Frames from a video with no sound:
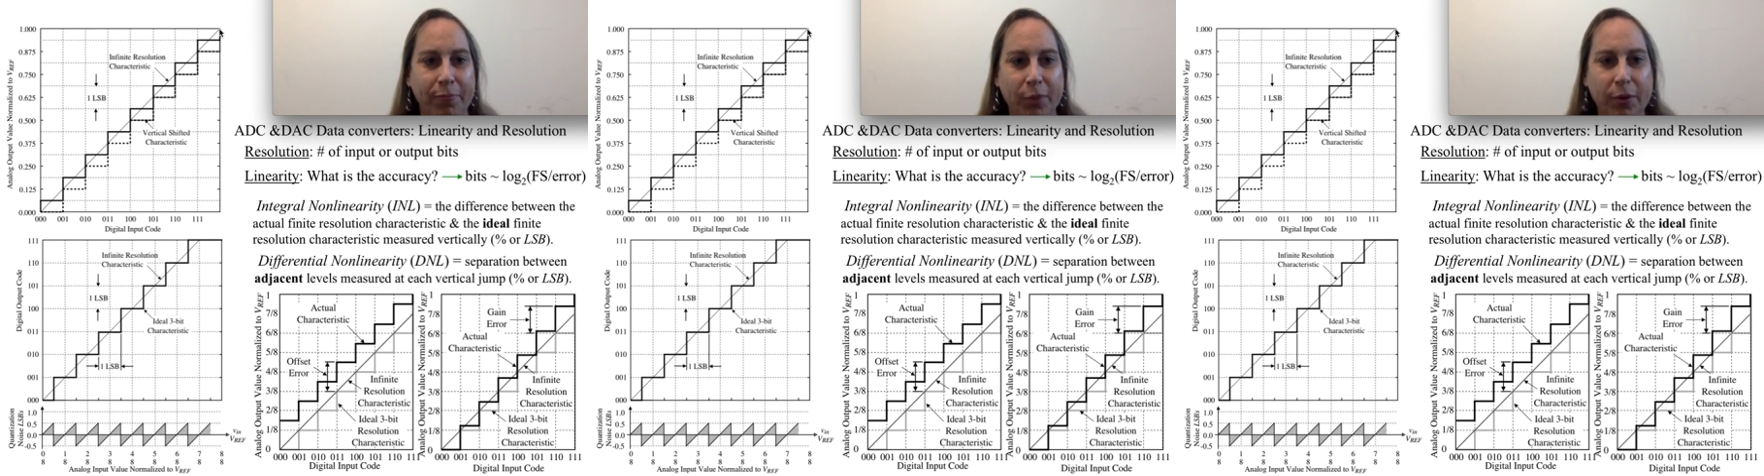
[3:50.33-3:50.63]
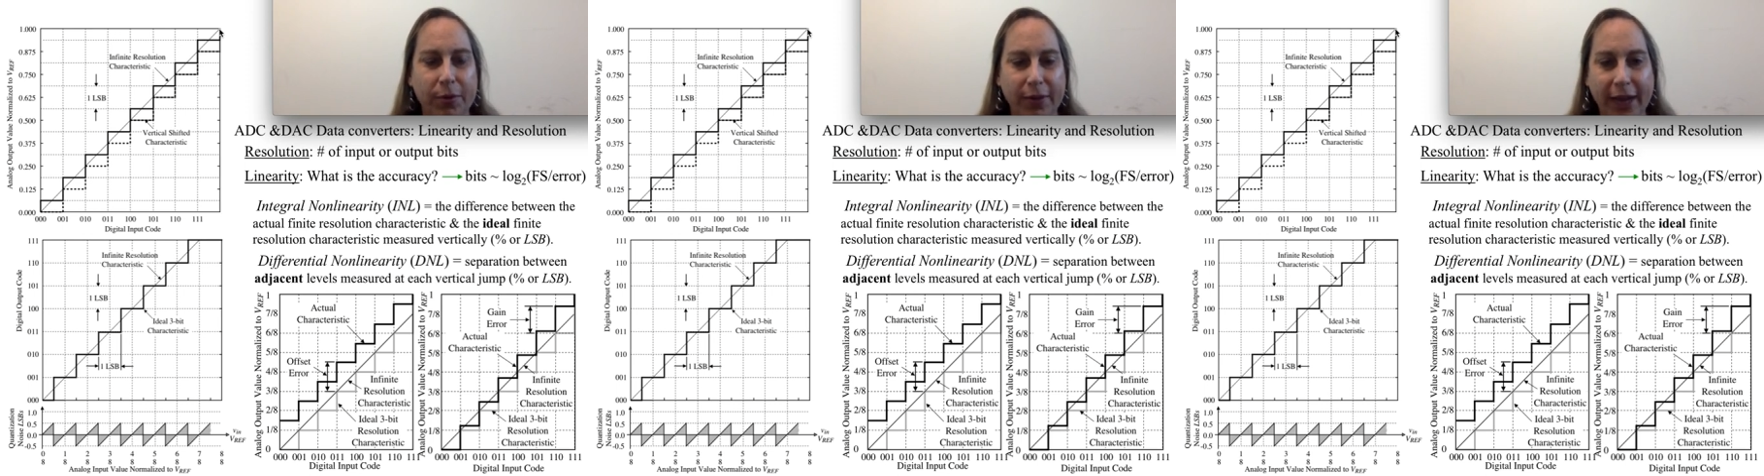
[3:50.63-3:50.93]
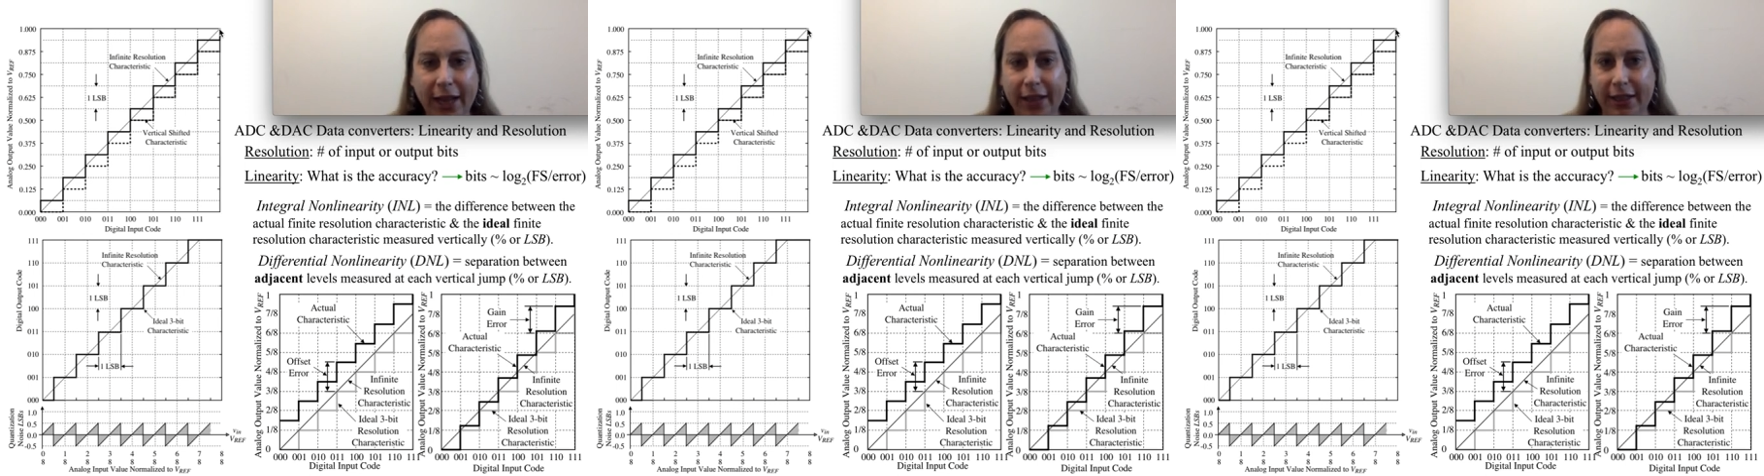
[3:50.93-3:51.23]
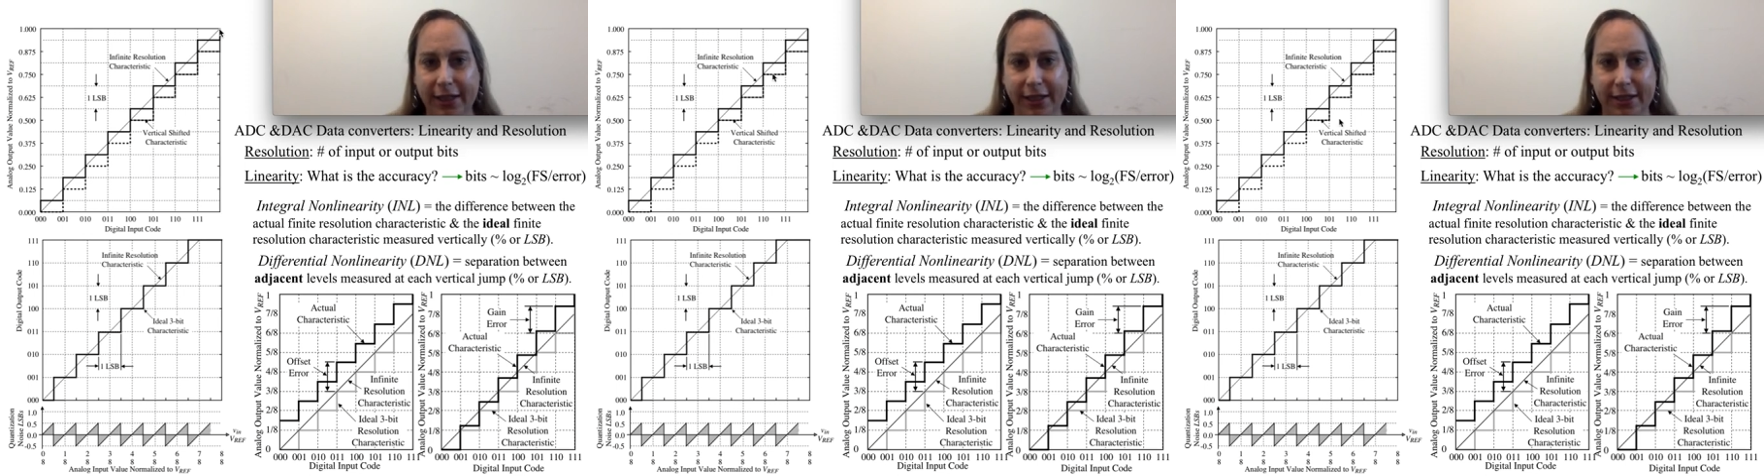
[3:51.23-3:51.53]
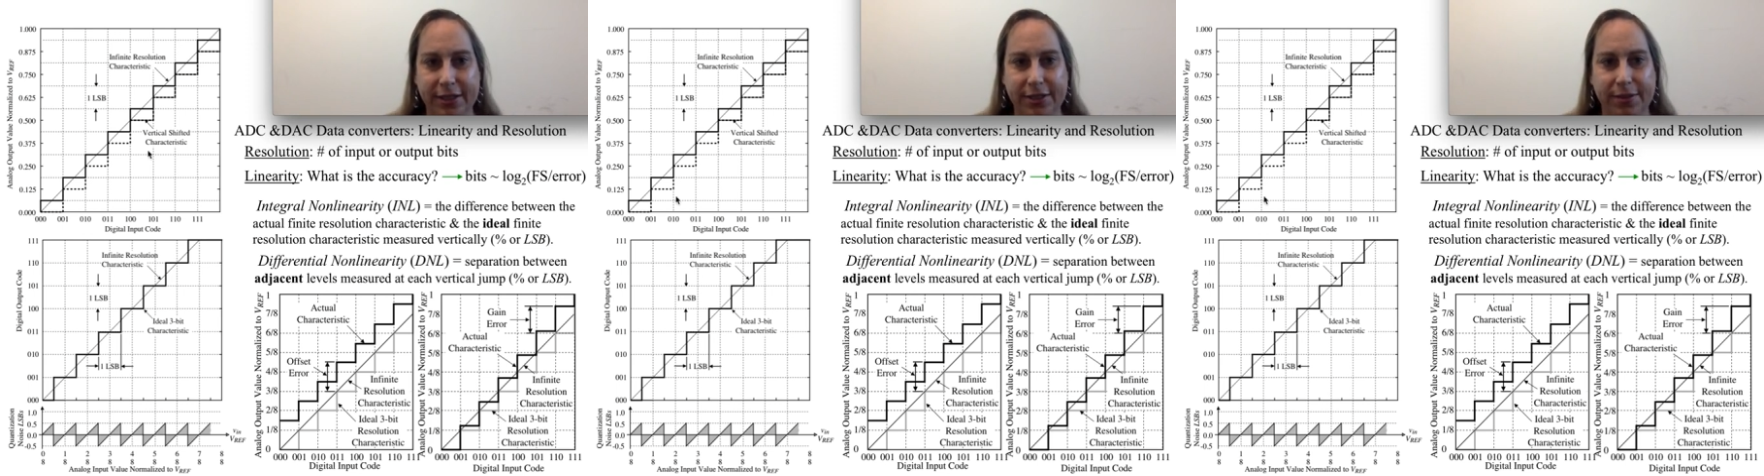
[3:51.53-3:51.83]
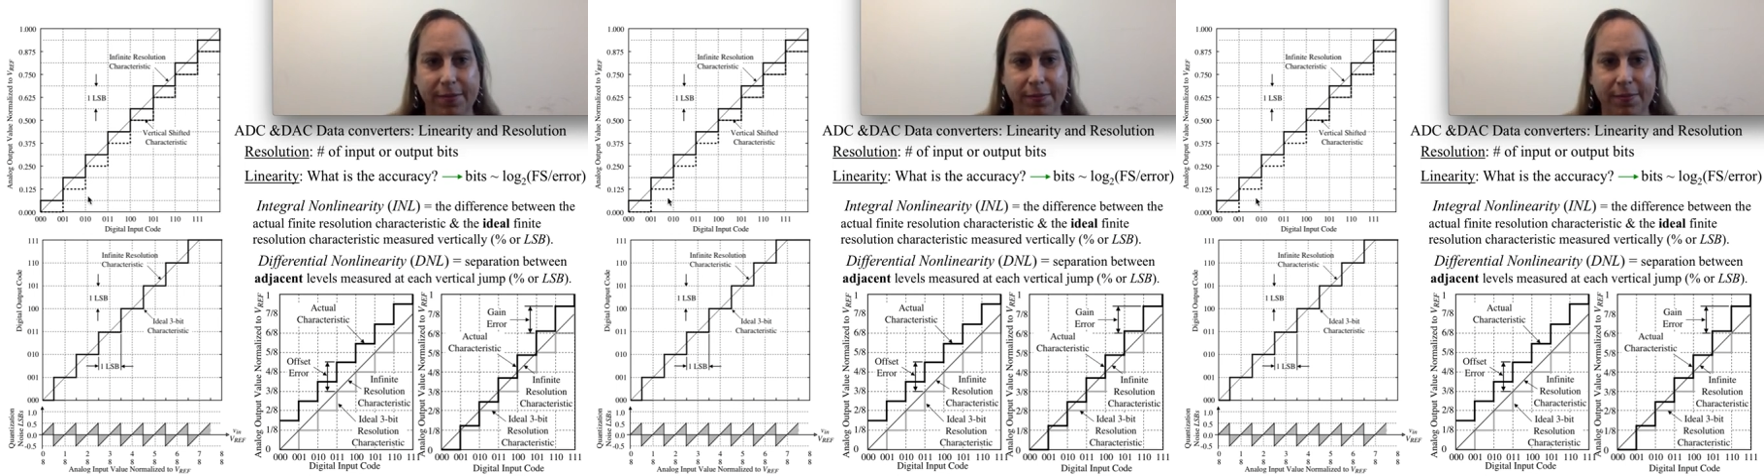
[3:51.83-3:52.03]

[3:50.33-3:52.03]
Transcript: Well, the reality is,